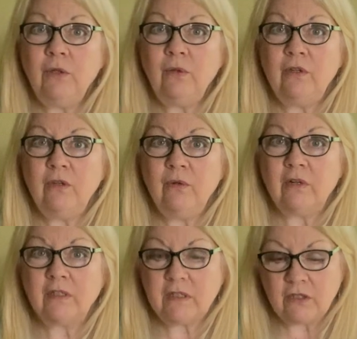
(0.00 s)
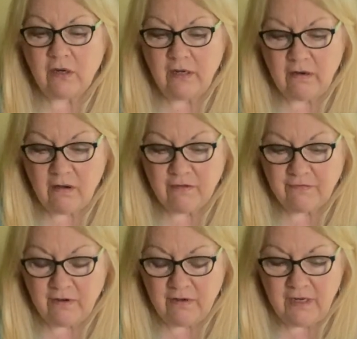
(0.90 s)
you're starting off
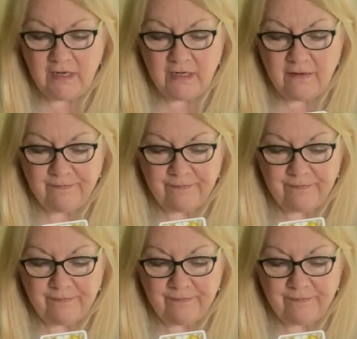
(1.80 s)
on,